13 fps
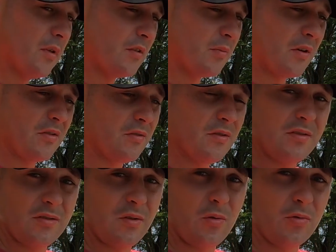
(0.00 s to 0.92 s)
especially this
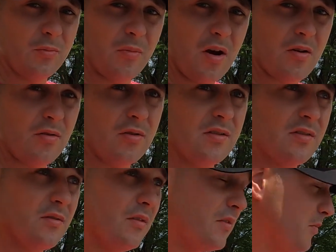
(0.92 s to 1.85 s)
is an older model. It's
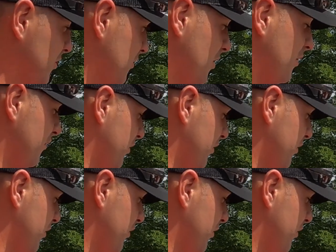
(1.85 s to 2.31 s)
been running